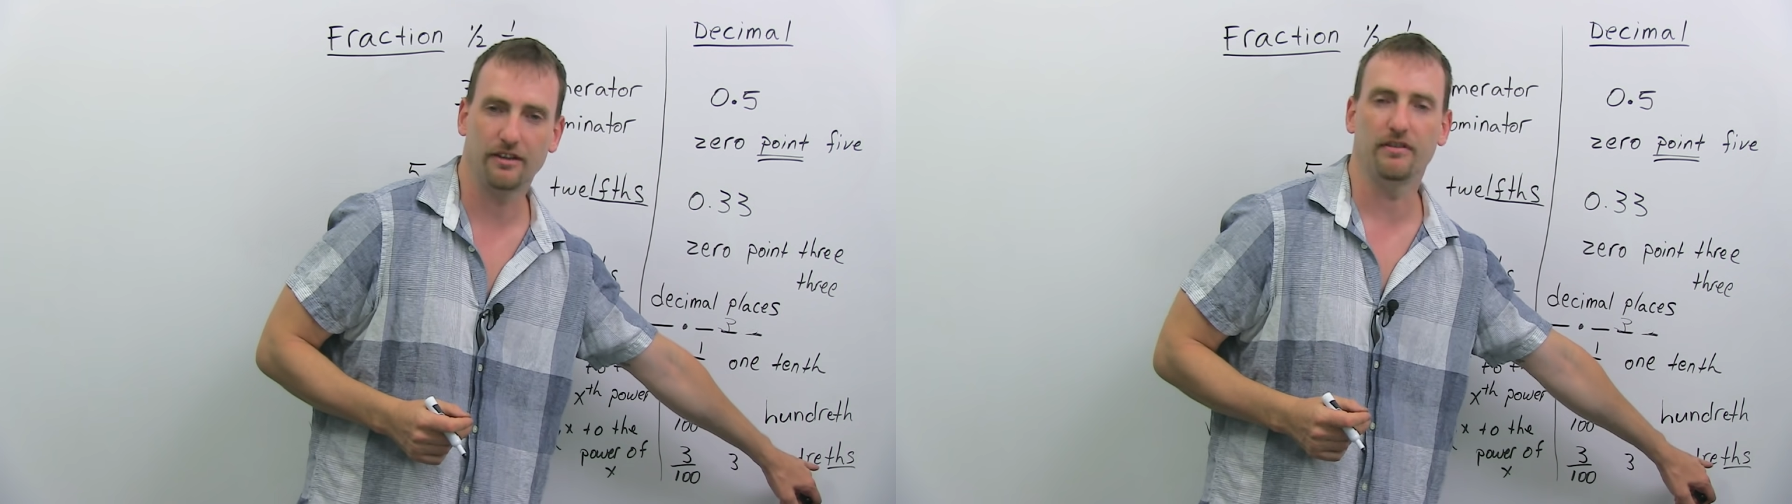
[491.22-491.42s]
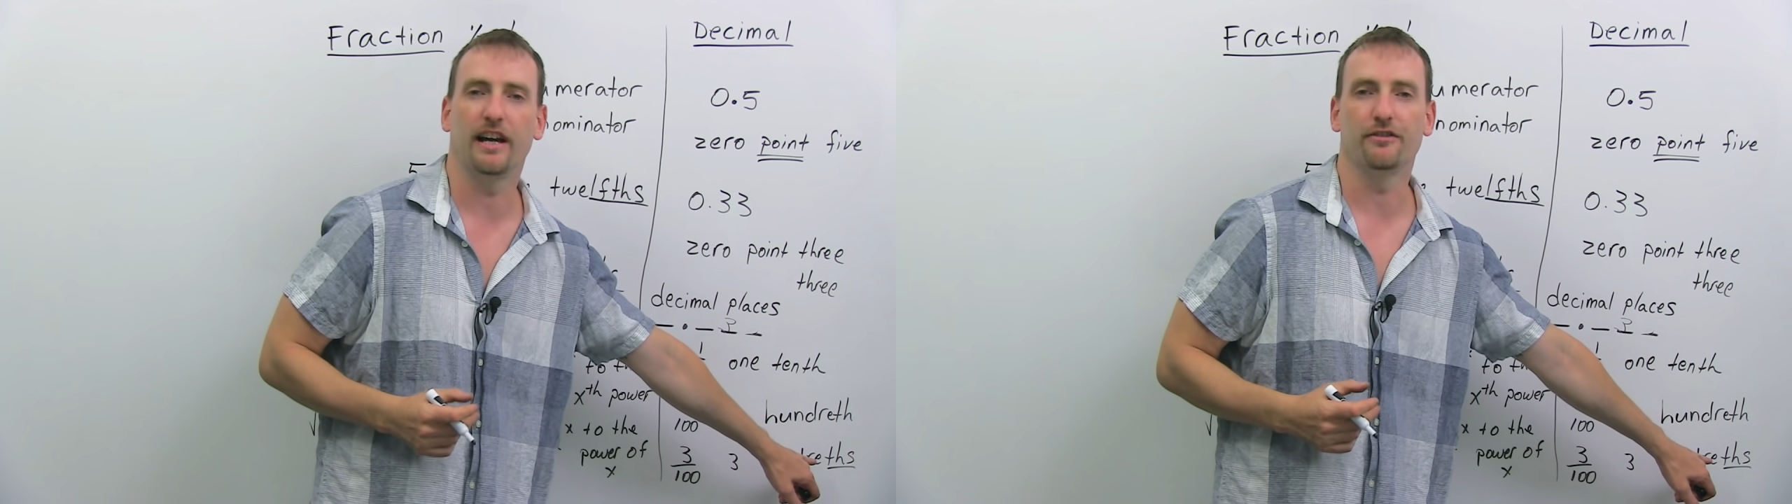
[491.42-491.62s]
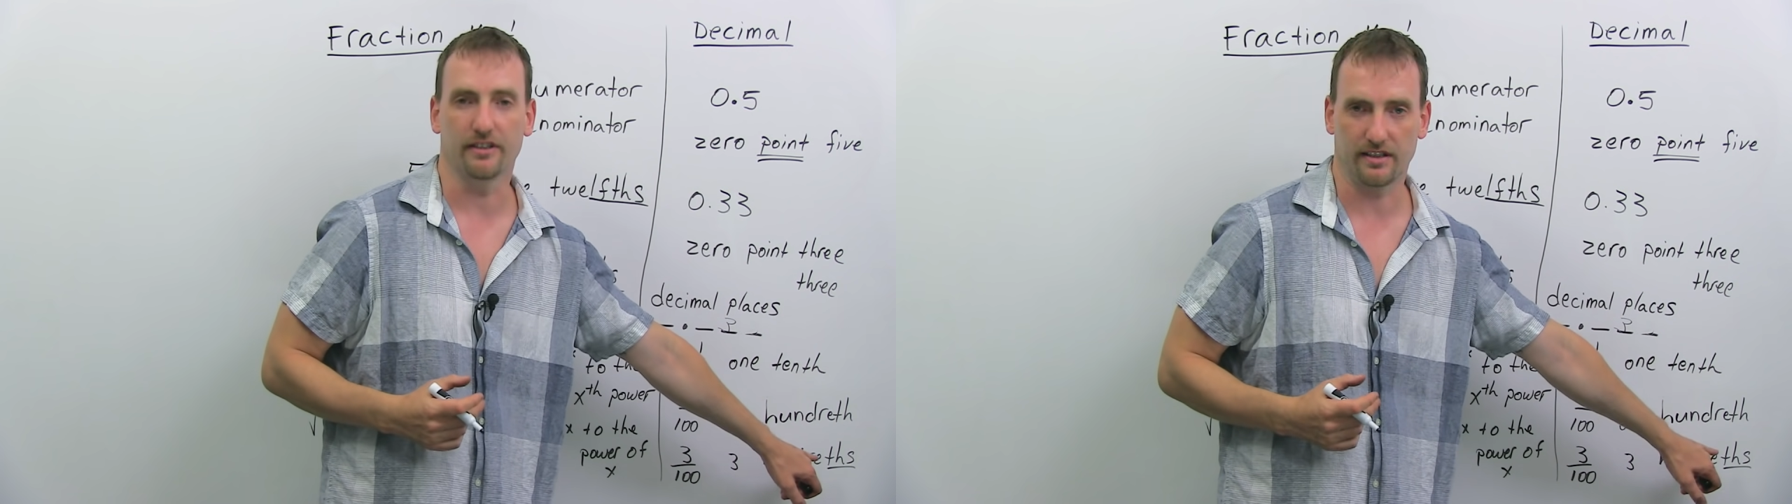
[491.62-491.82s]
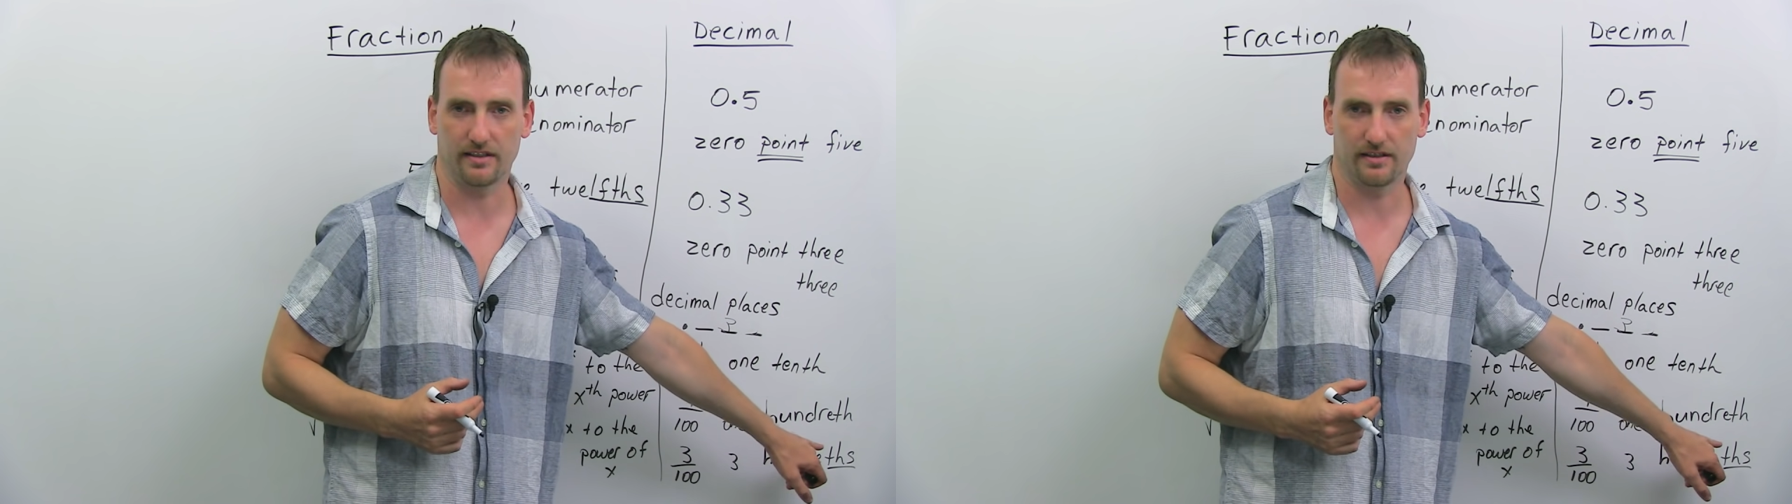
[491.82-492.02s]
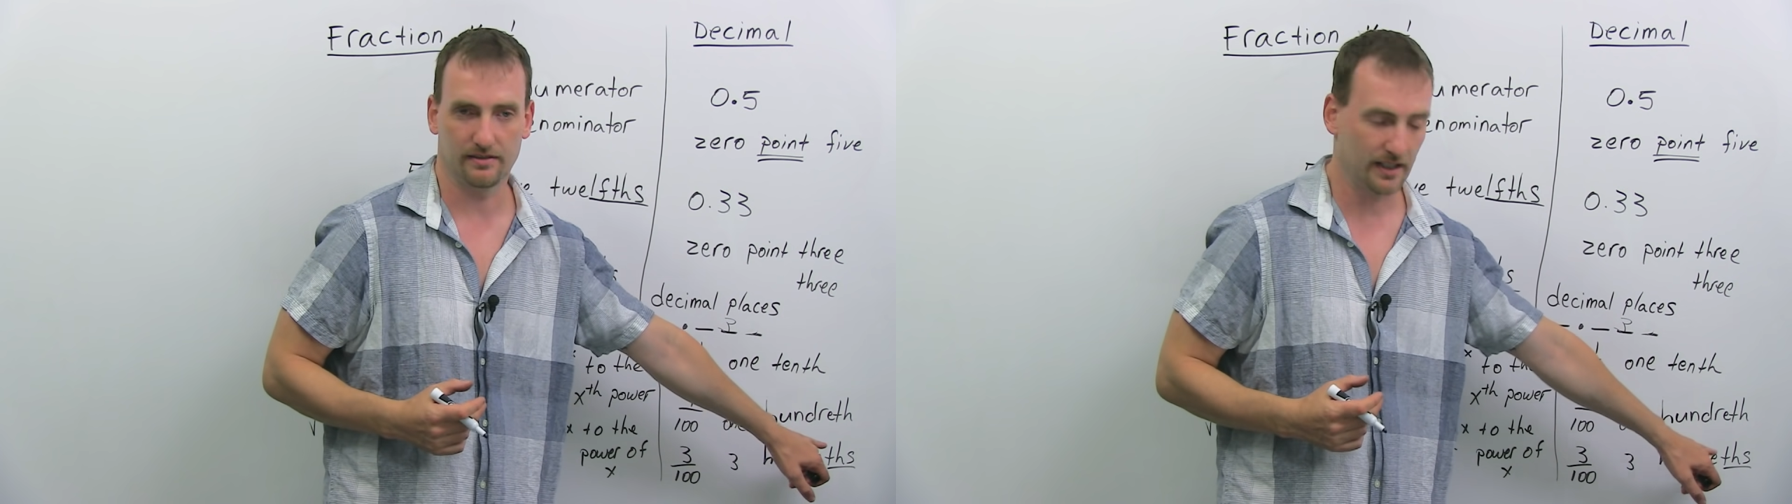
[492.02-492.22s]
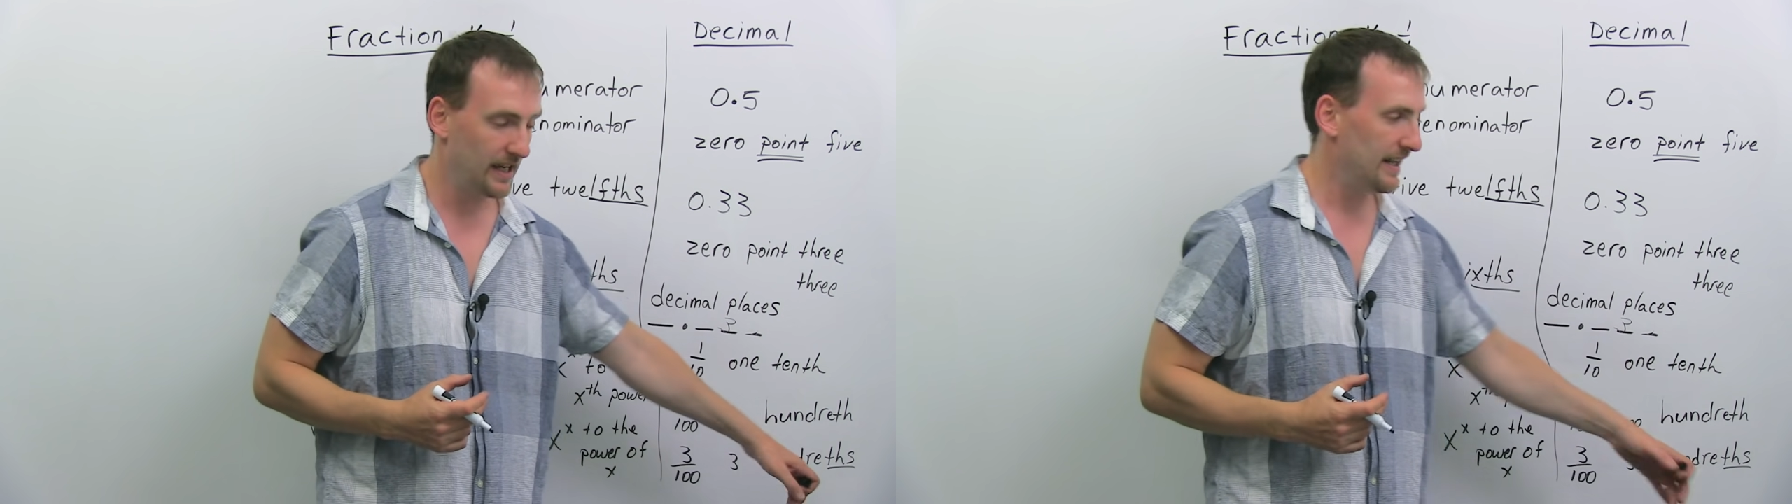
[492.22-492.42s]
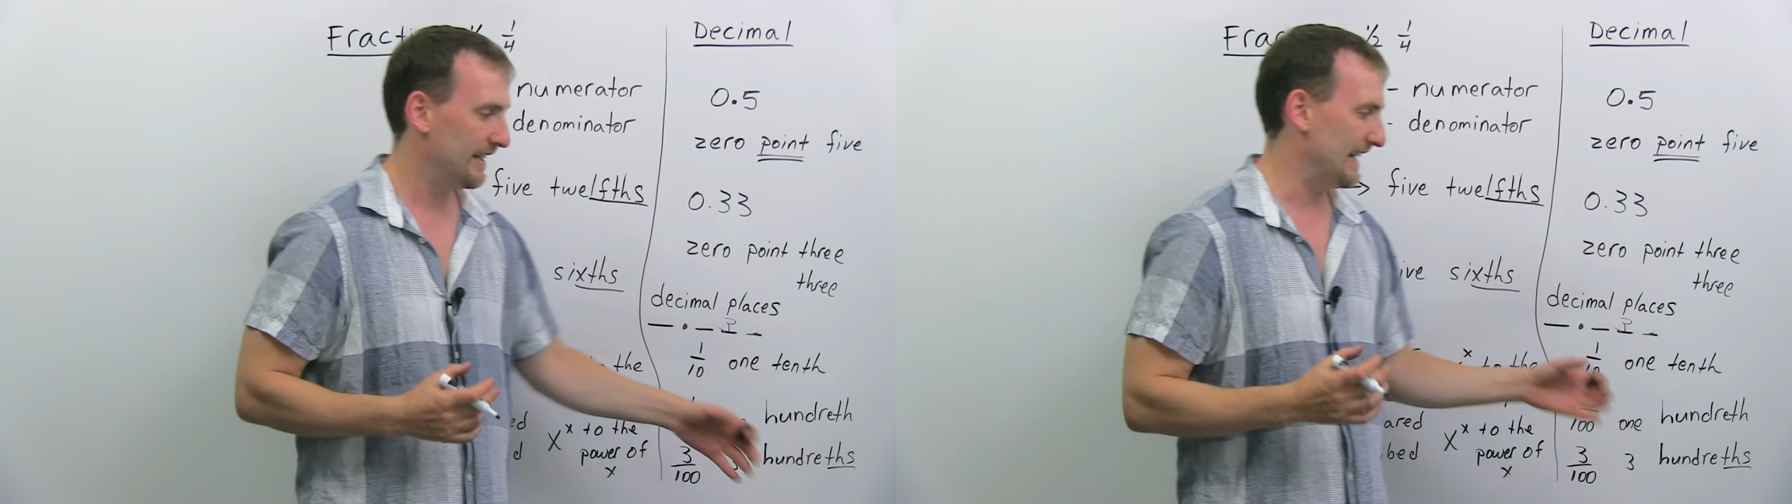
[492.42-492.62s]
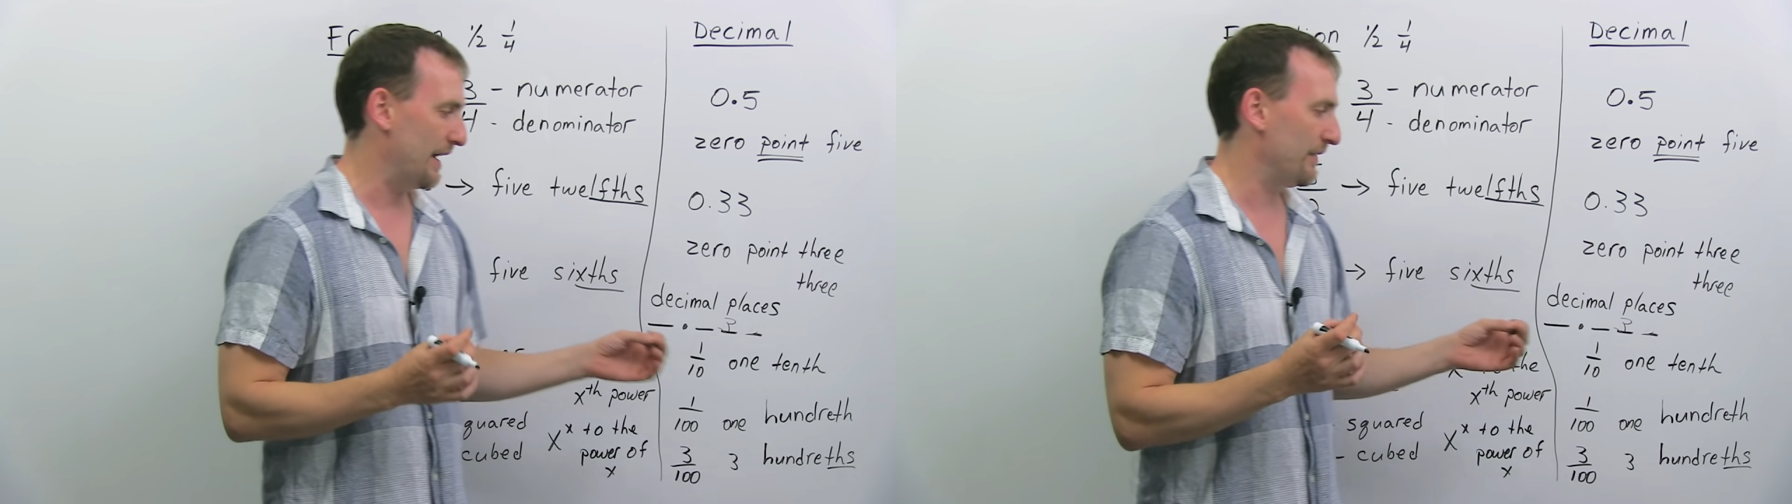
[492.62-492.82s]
300ths. Now,